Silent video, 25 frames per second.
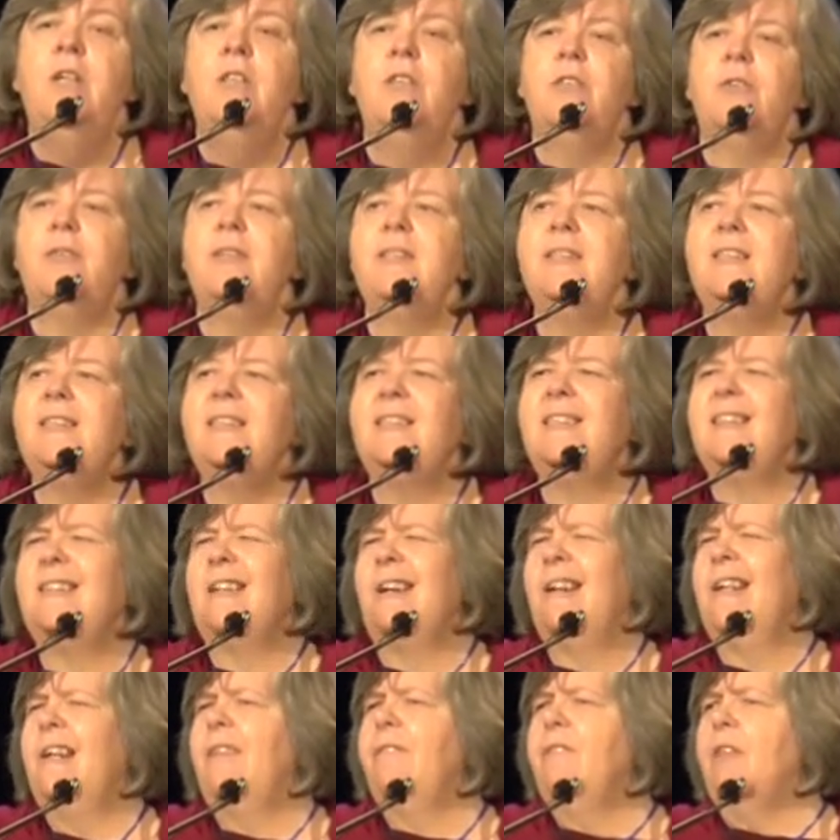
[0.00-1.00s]
So this is
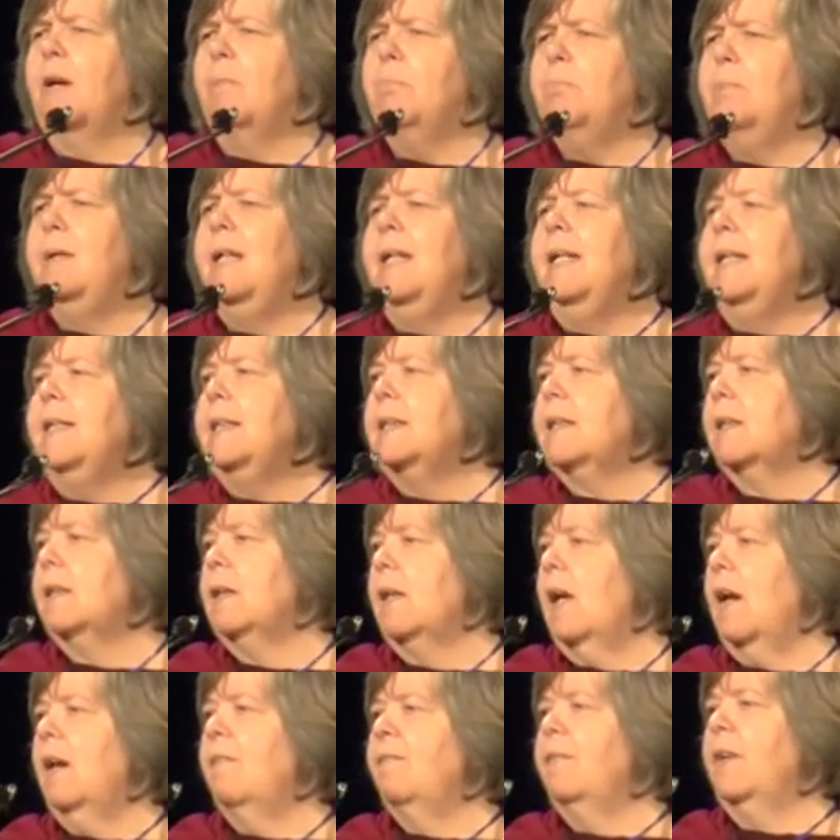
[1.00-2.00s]
kind of the meat
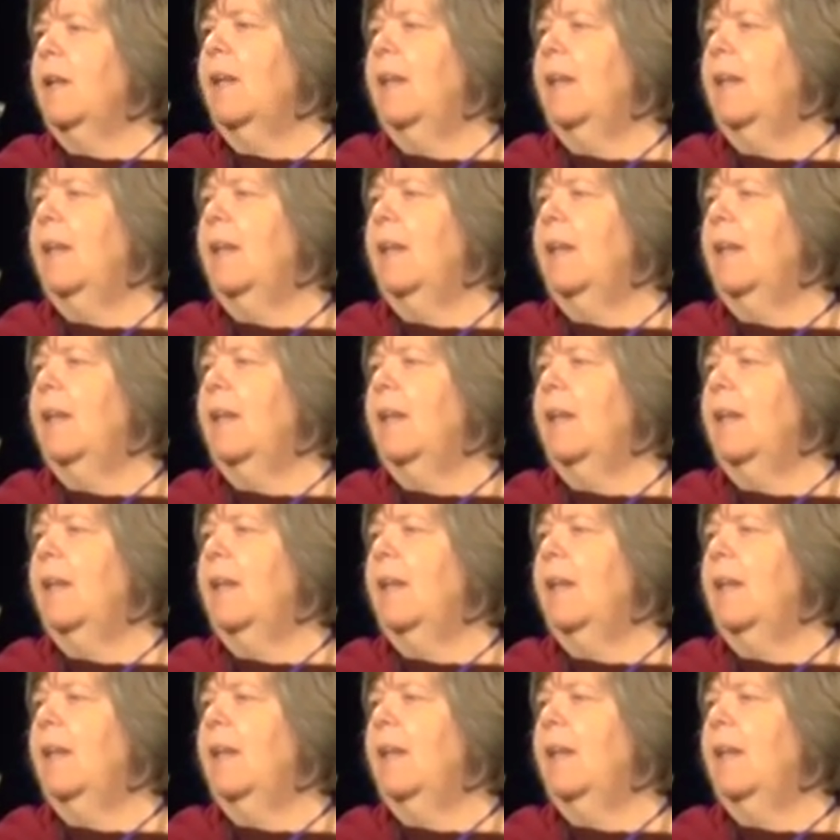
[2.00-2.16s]
of